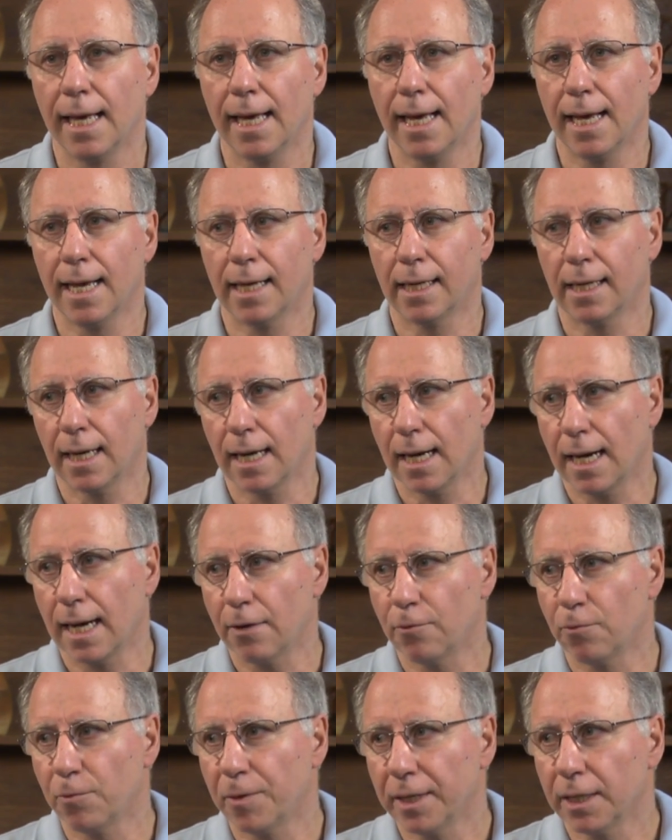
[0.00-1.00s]
And
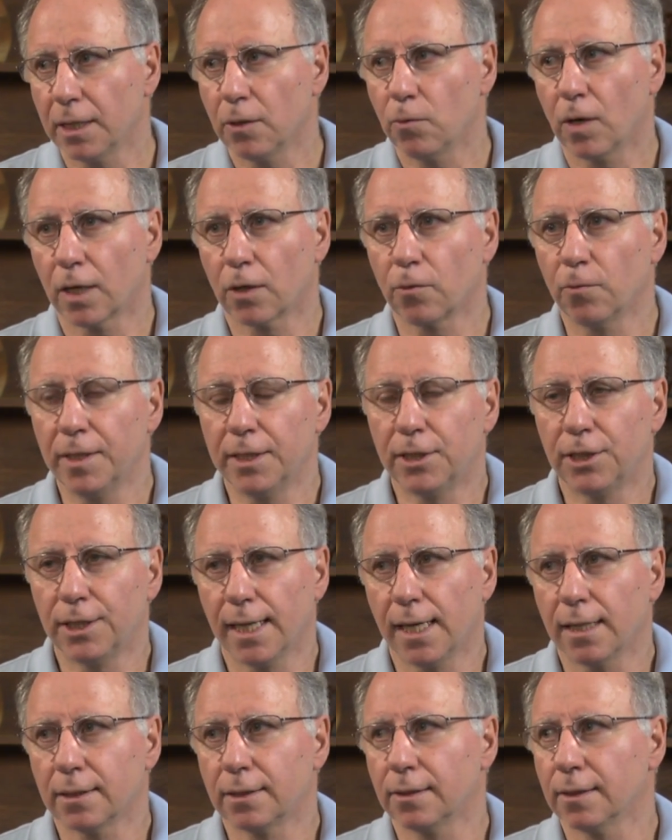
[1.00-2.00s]
I really want to
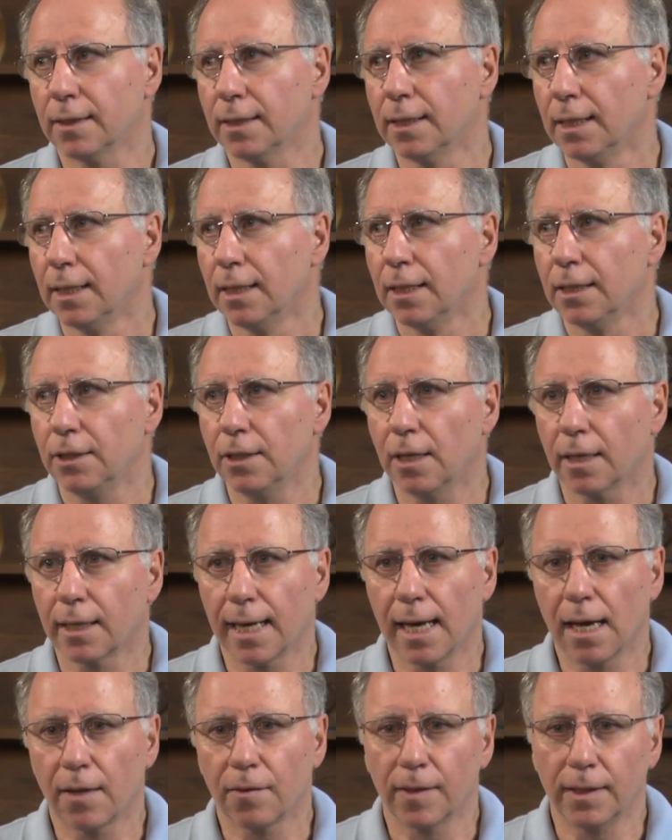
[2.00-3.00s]
reach out to
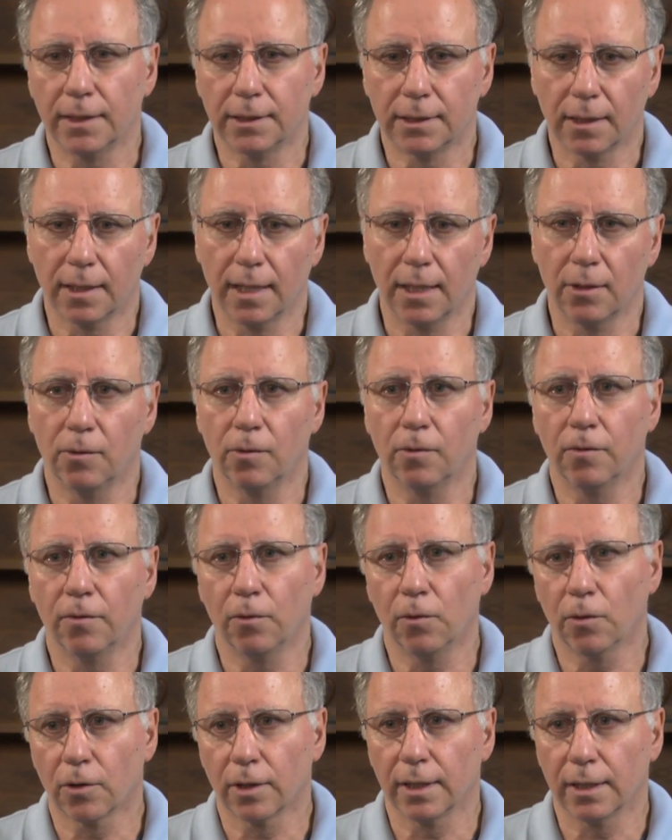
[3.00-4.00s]
young athletes today
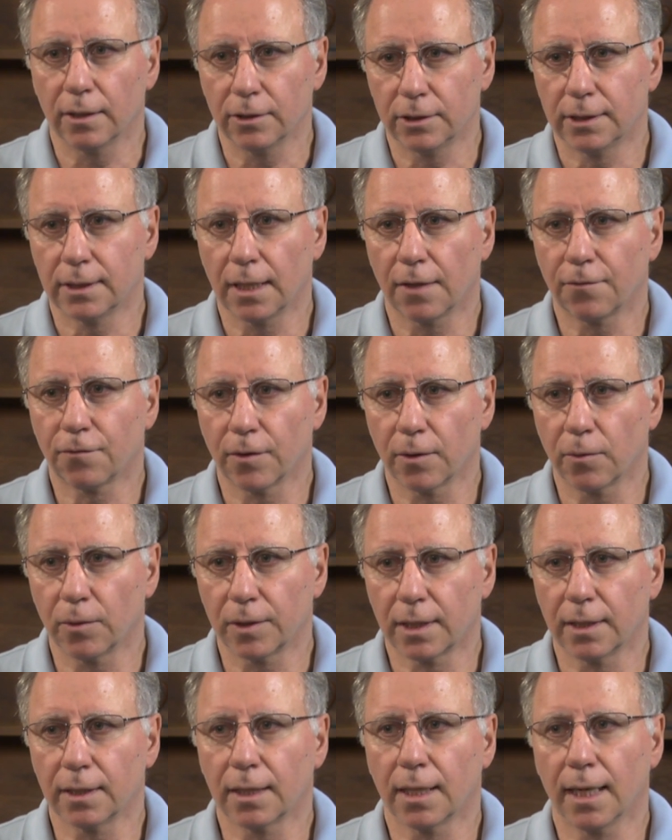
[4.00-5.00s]
who are suffering
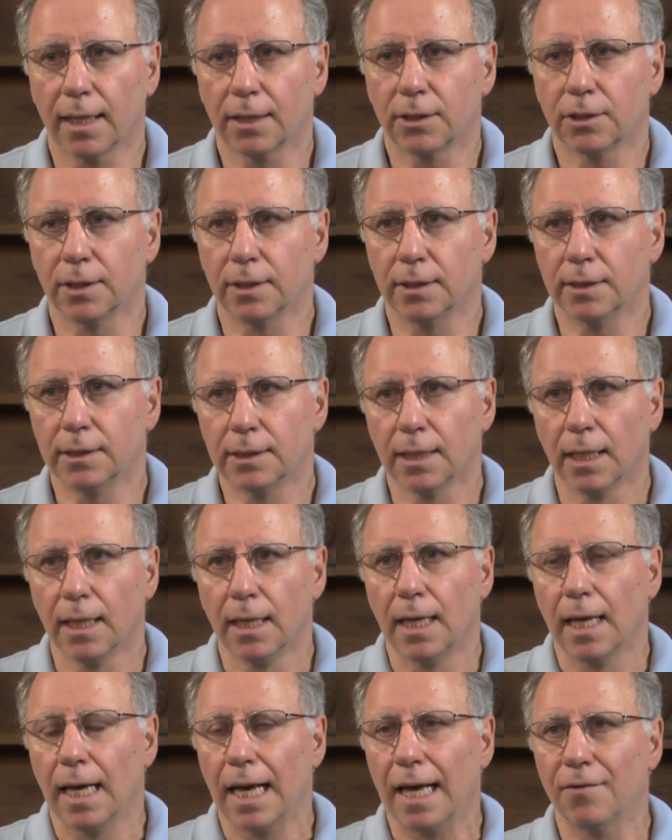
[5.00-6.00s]
with concussions.
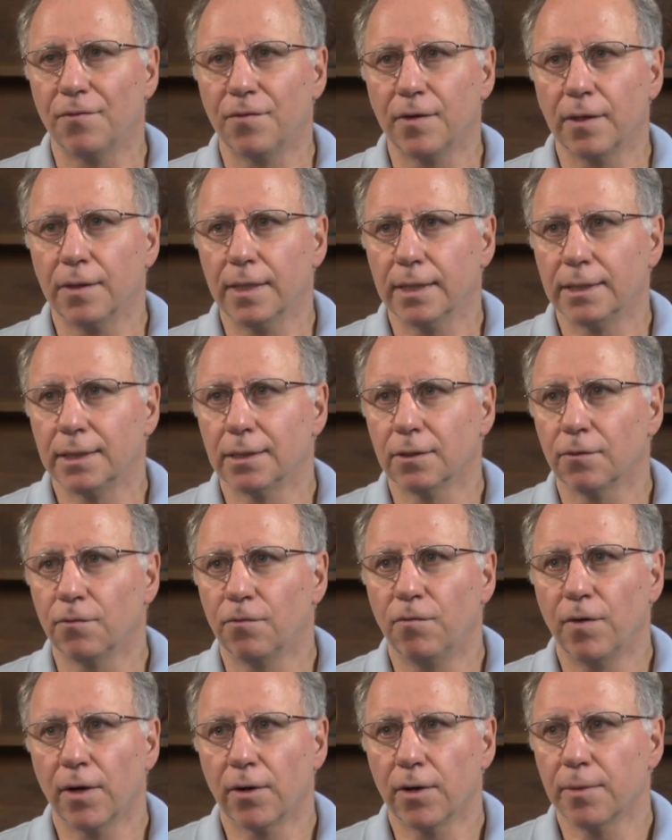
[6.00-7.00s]
I feel this is a
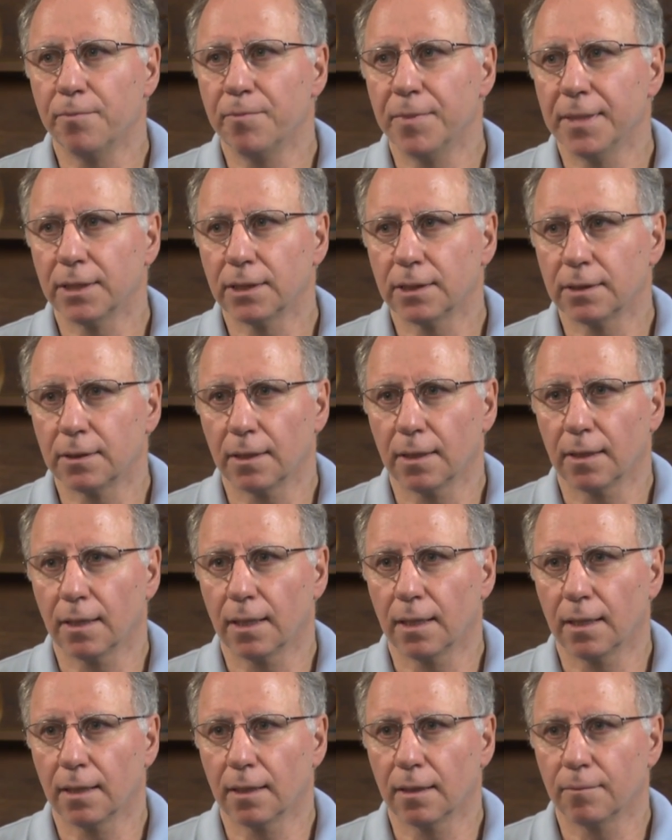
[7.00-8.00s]
very missed
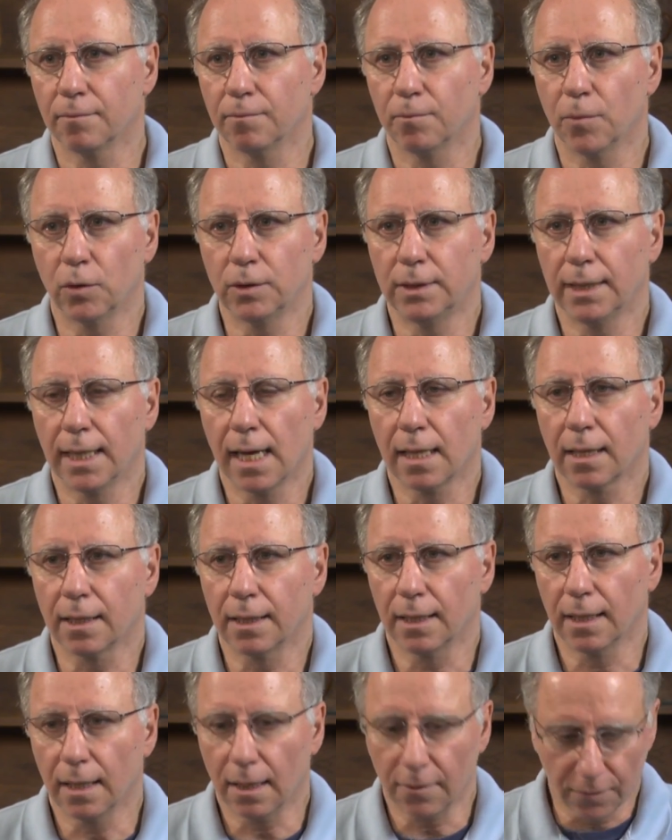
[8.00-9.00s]
modality.